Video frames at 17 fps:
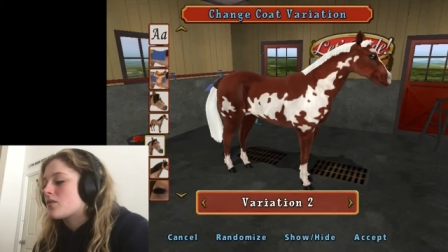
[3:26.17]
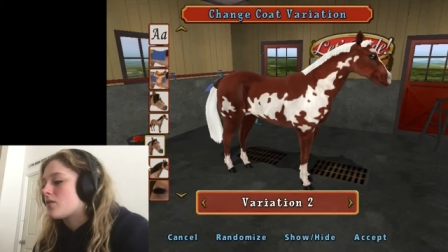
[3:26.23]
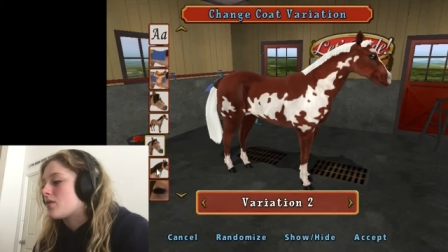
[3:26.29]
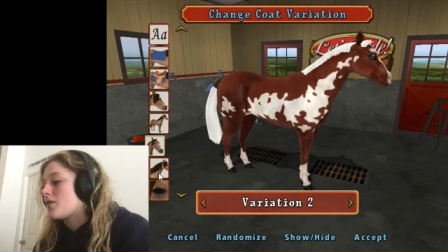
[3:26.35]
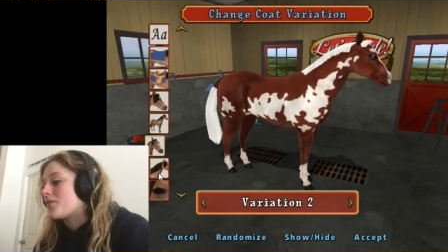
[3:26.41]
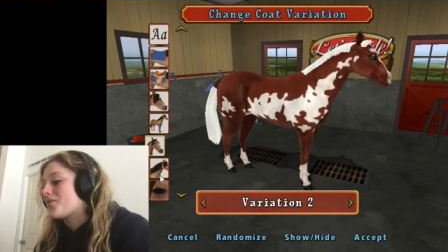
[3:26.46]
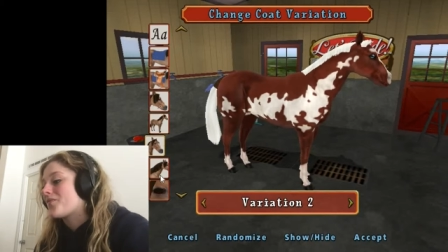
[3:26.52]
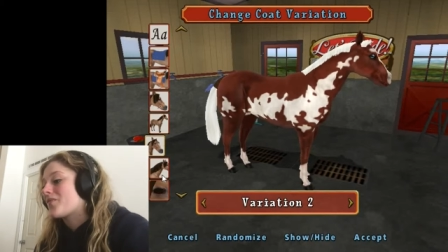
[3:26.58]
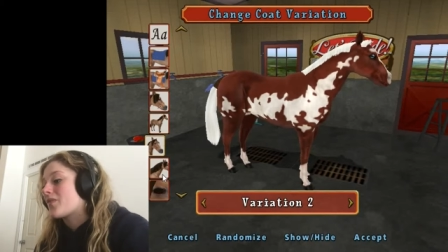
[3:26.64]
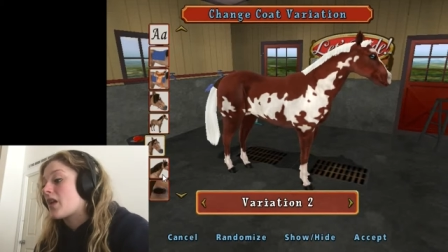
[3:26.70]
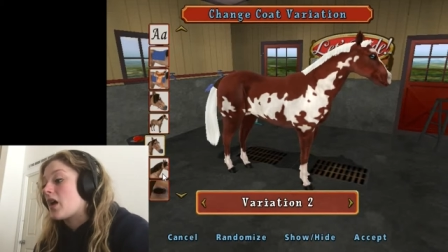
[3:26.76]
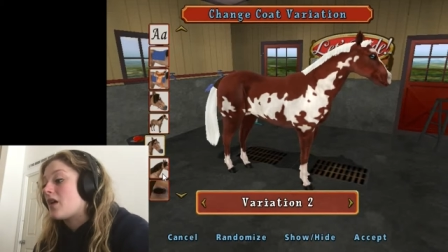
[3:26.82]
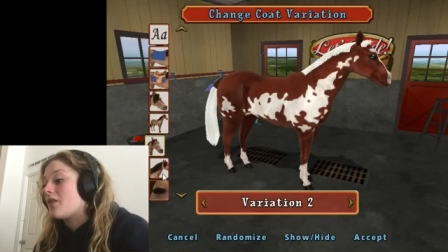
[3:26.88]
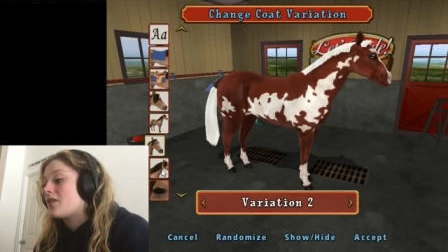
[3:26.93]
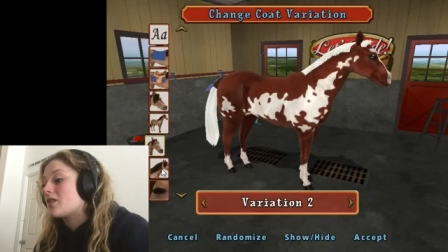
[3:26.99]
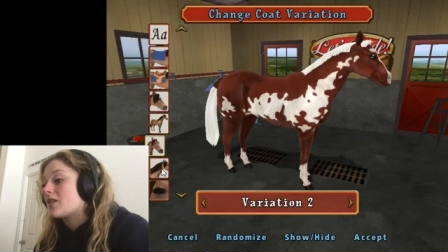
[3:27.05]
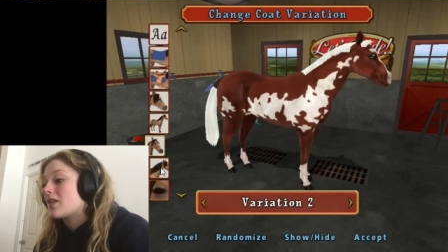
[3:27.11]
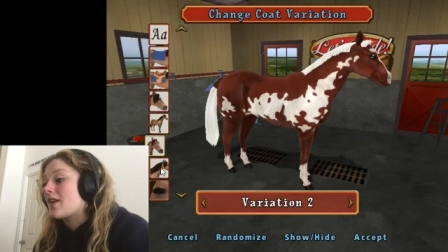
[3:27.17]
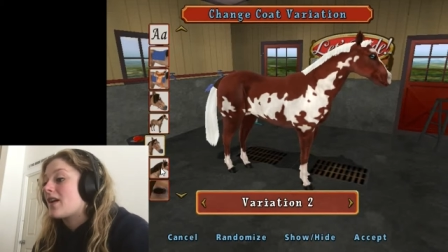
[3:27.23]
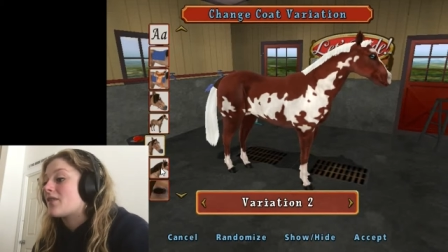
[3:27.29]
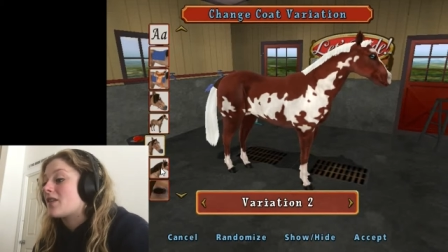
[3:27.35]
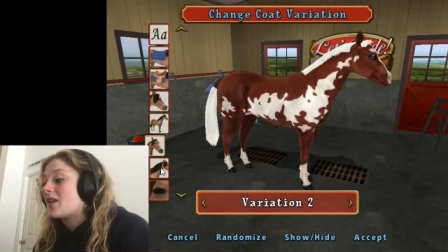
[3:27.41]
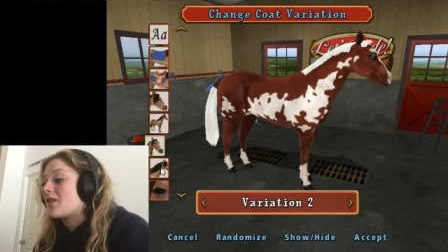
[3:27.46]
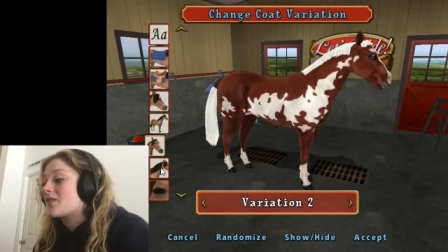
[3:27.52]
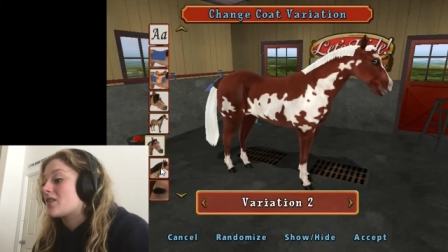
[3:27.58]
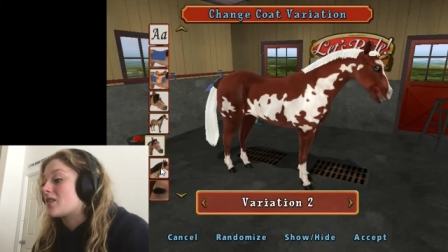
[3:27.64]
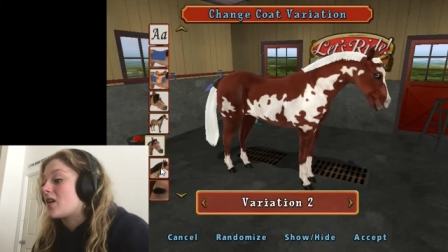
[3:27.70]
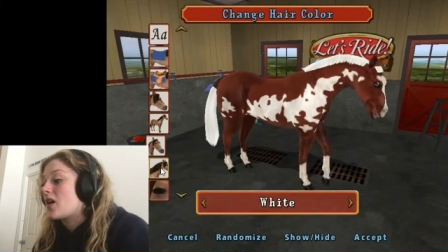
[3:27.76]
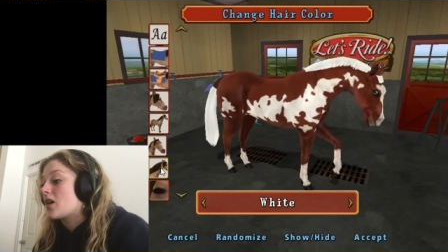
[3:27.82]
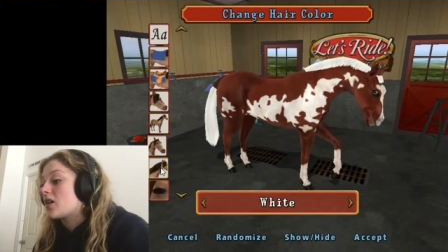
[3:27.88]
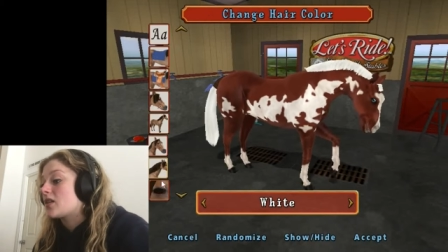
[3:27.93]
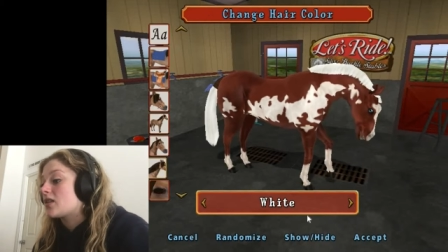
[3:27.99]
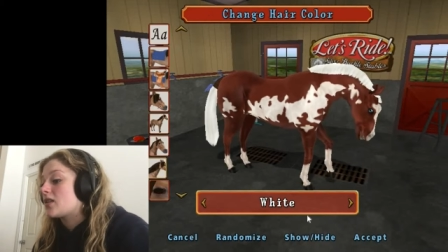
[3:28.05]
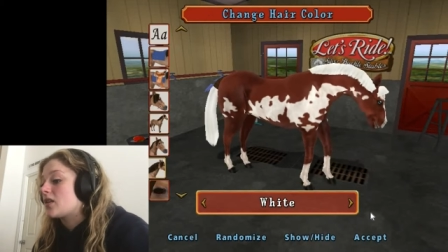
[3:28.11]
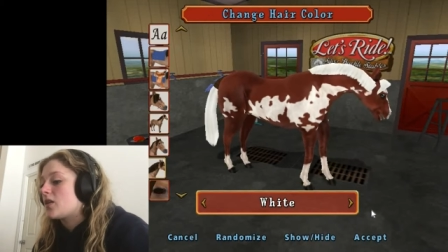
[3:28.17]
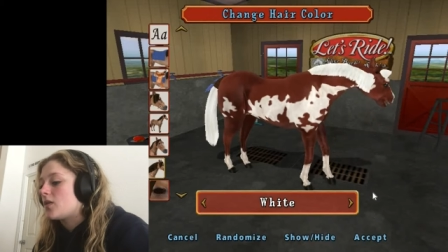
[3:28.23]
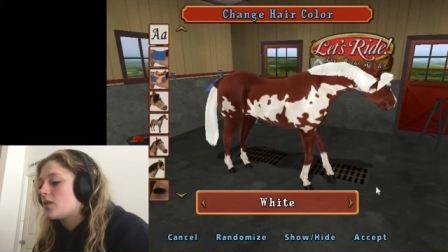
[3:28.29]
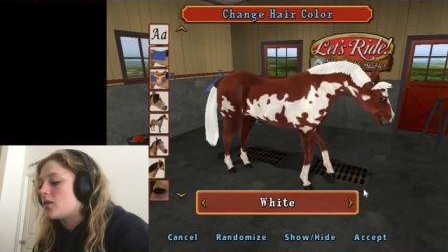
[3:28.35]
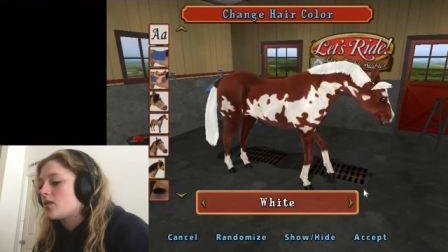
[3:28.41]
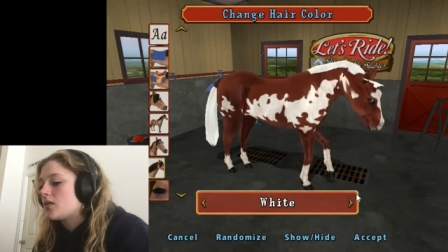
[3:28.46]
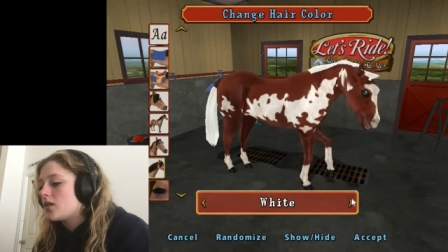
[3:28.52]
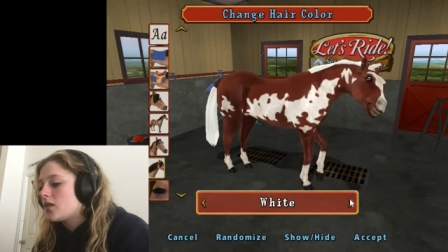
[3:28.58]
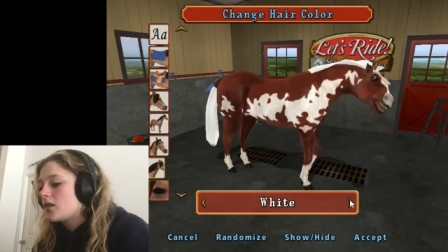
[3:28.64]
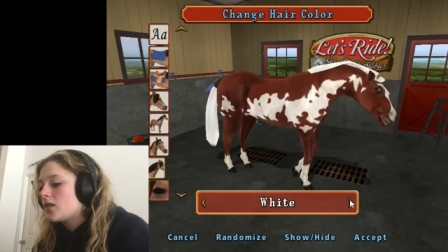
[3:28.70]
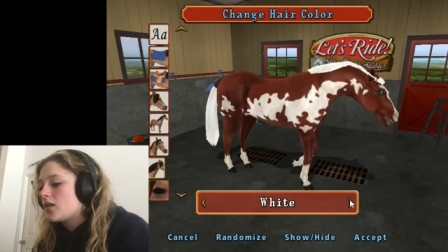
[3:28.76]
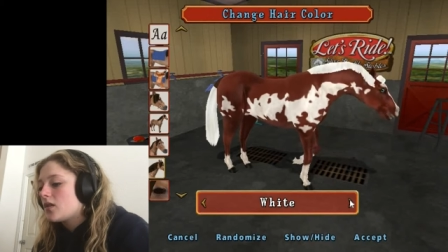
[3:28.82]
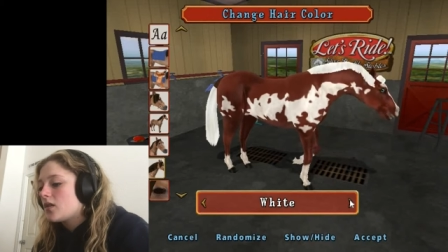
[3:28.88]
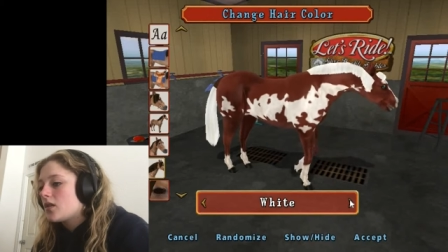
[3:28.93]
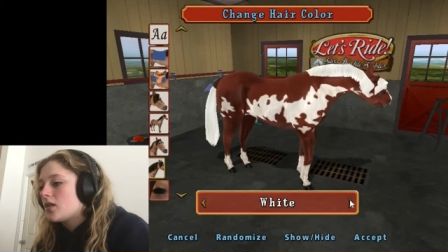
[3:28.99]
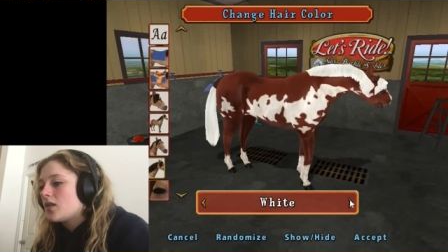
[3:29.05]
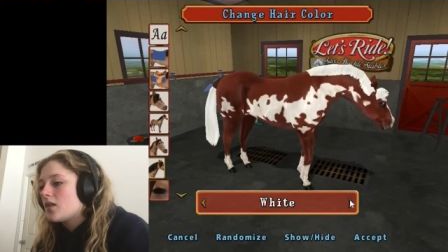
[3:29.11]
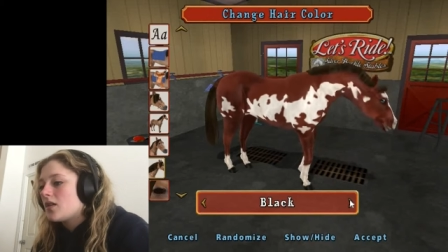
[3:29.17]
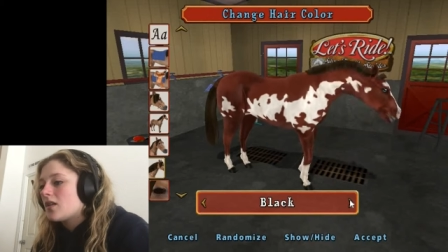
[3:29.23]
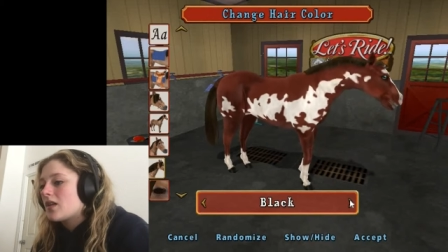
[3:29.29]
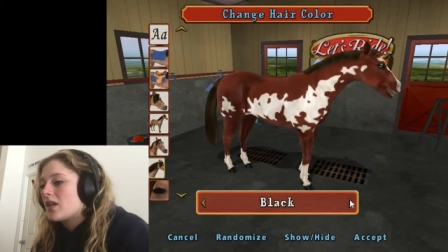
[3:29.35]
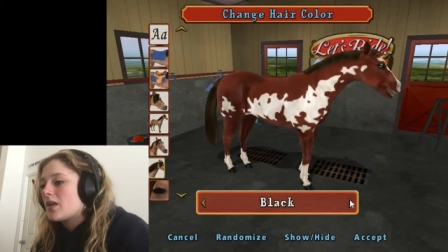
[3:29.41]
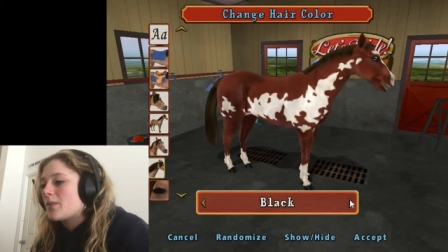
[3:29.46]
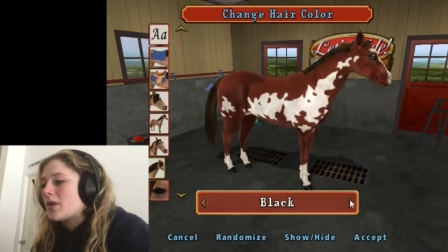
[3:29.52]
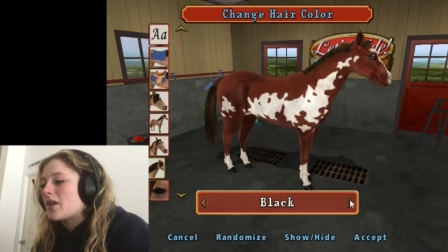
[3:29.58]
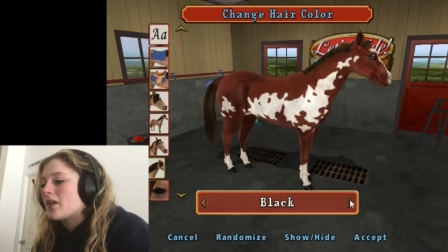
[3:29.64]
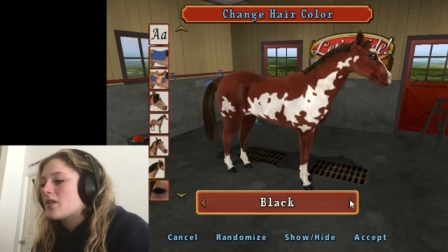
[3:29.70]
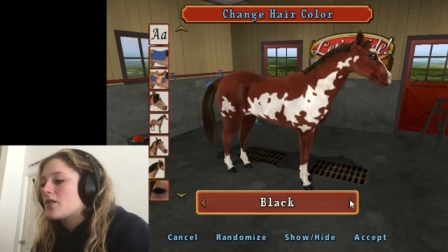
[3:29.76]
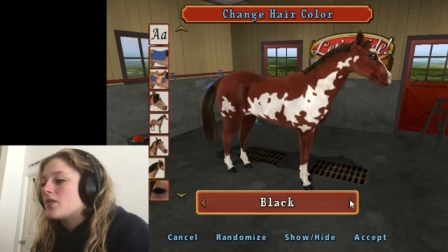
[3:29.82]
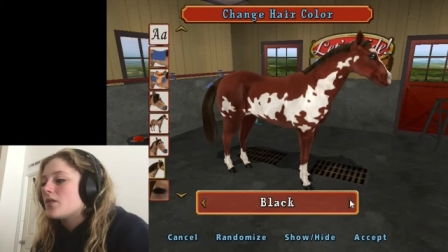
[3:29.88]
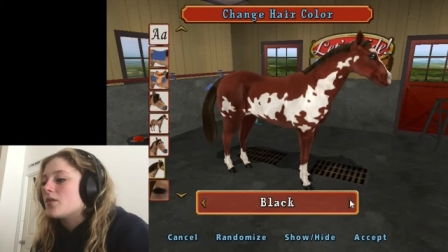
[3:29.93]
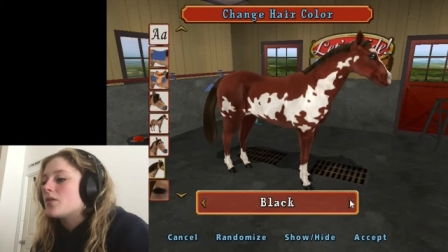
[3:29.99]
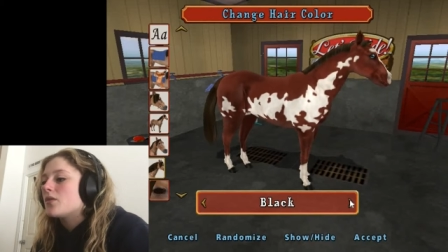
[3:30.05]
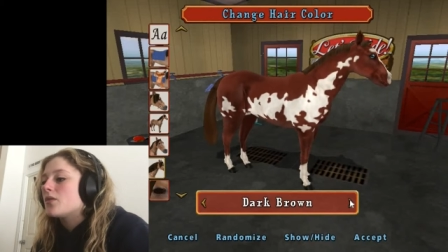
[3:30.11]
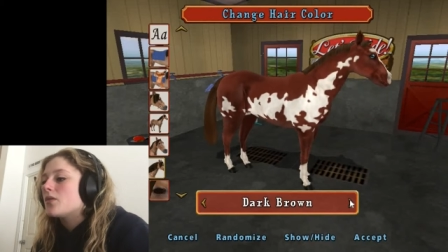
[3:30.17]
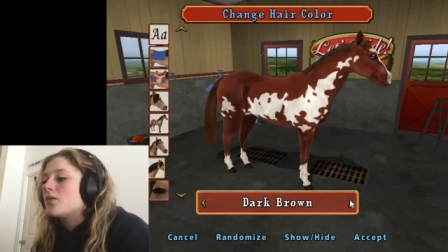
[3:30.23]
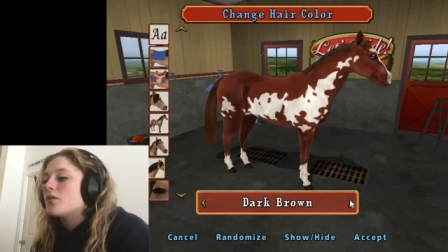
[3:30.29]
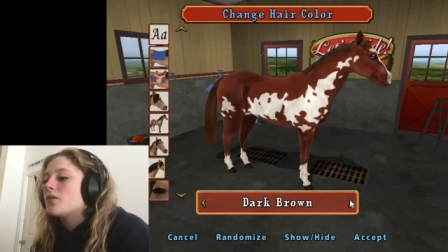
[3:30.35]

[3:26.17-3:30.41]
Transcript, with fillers: Well, obviously I have to have socks, so... I think I might do...